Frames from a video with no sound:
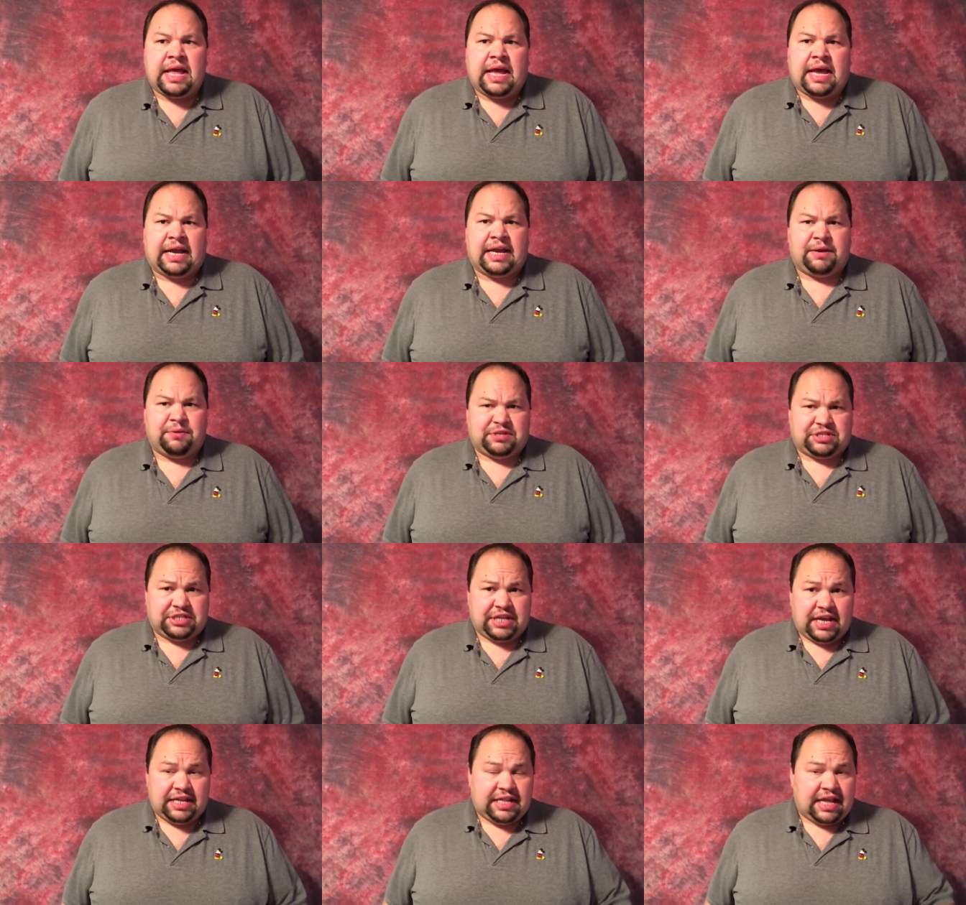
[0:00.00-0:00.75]
And he
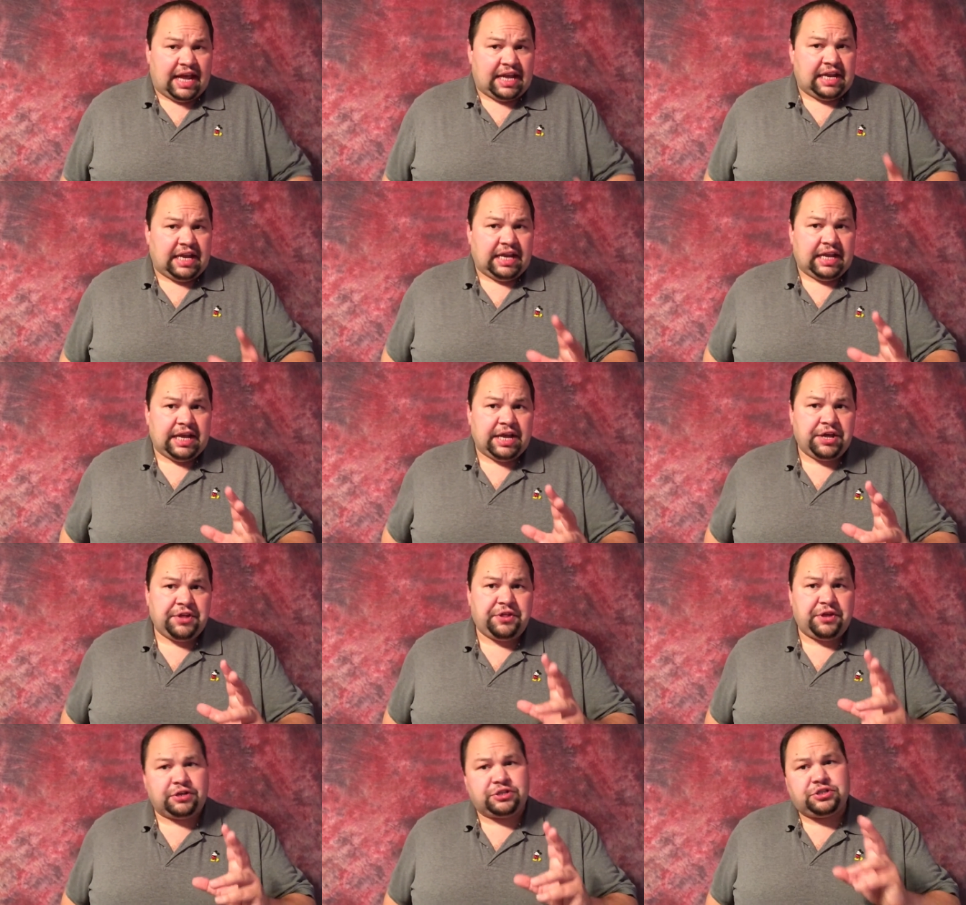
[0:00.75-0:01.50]
said that
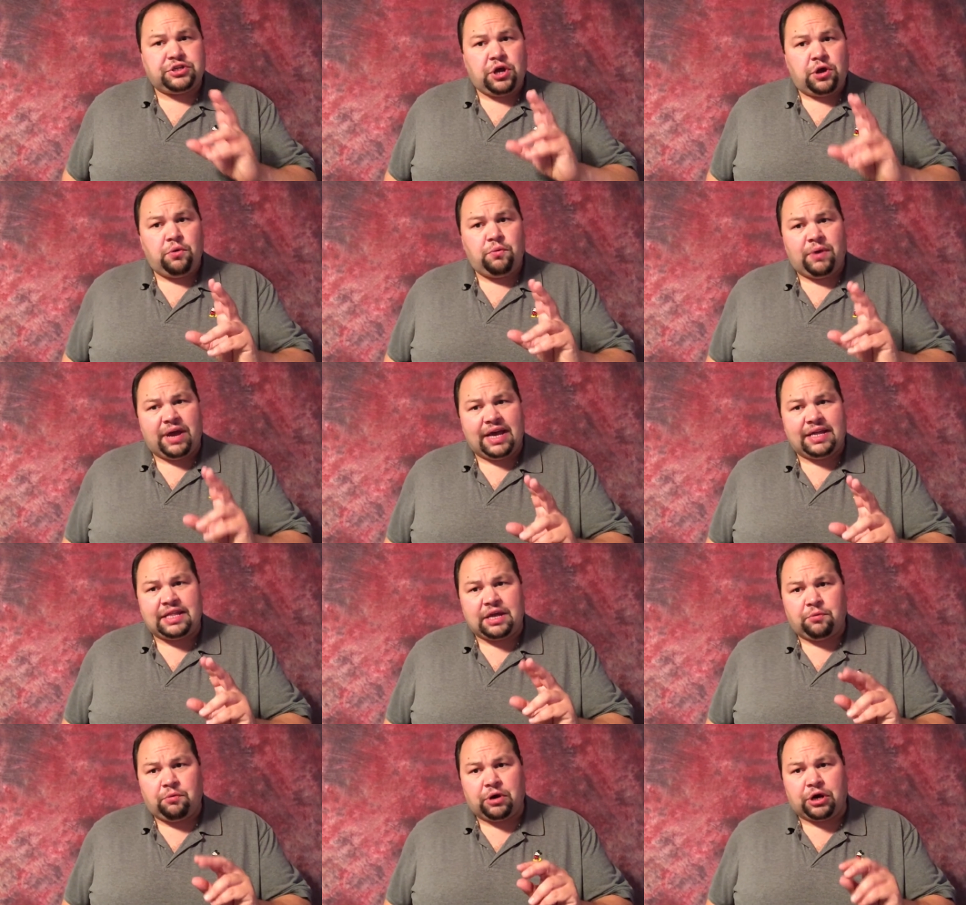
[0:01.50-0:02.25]
there's no
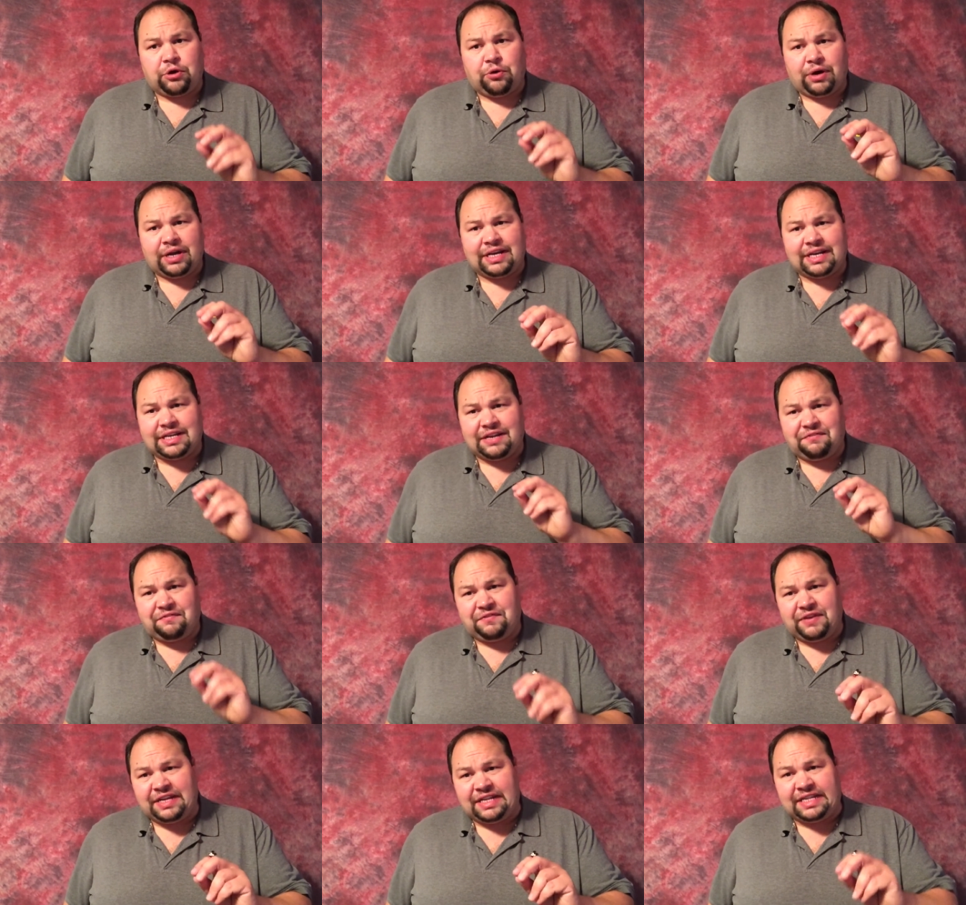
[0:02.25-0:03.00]
way that we're going to
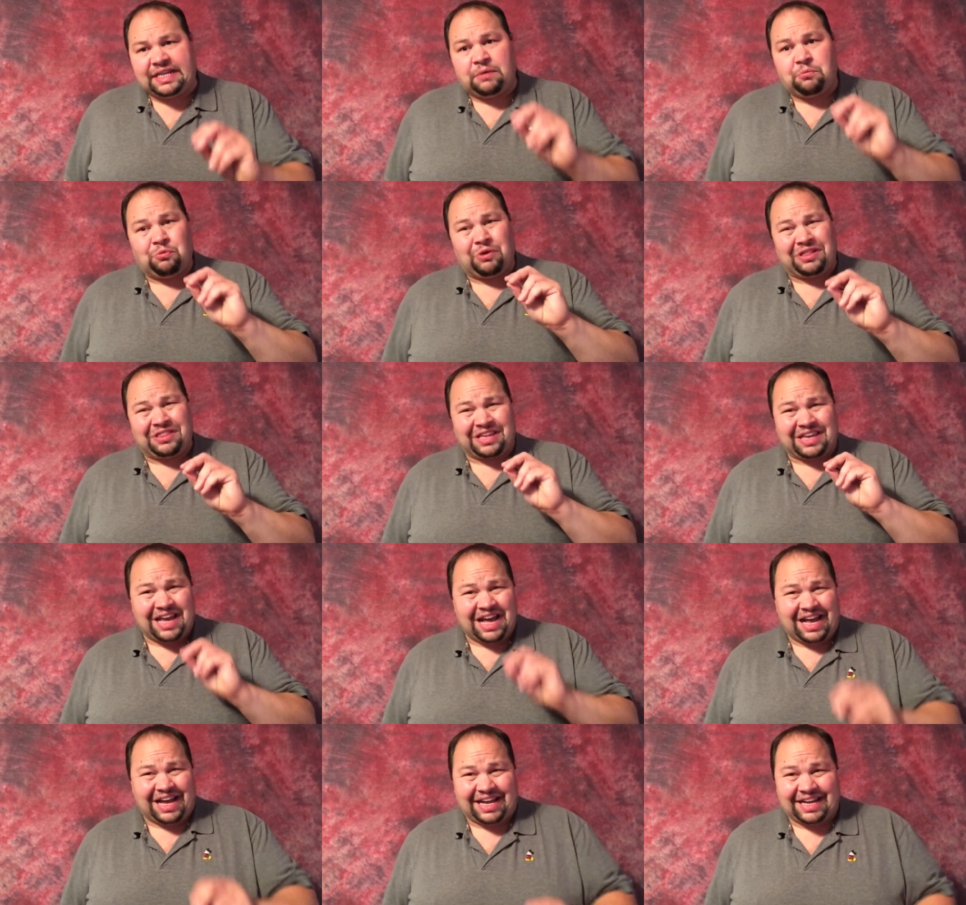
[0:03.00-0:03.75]
defeat them with
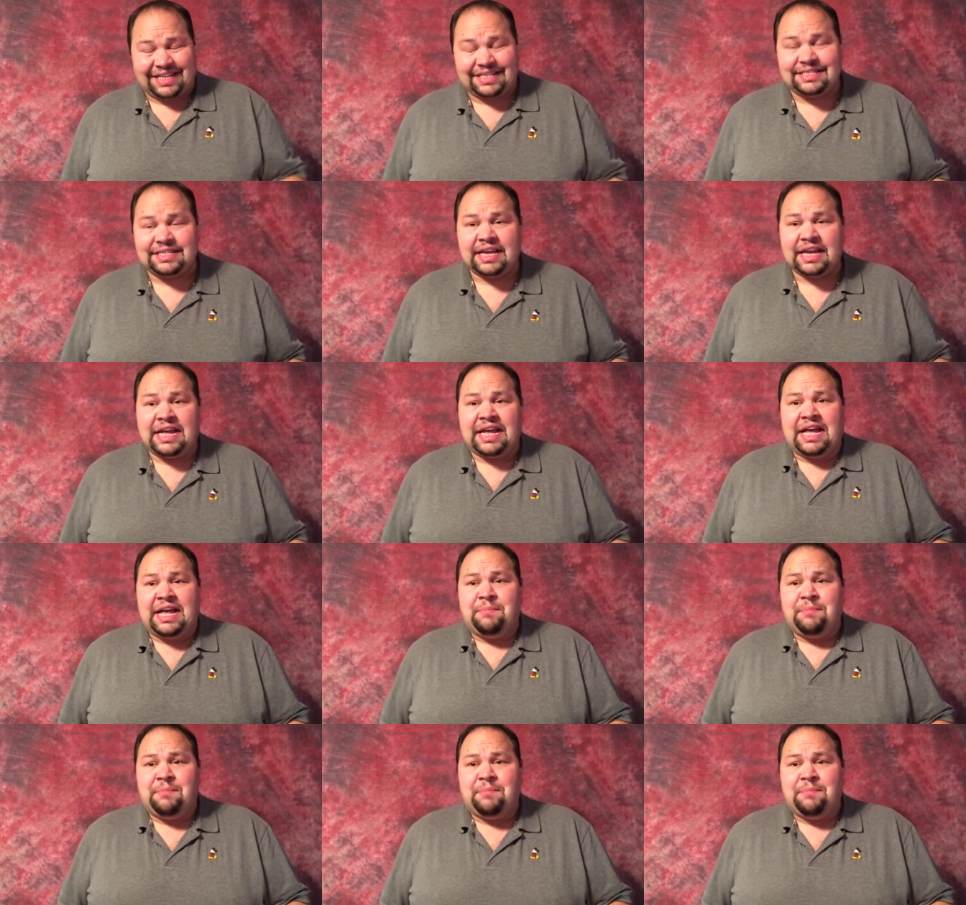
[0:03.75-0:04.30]
guns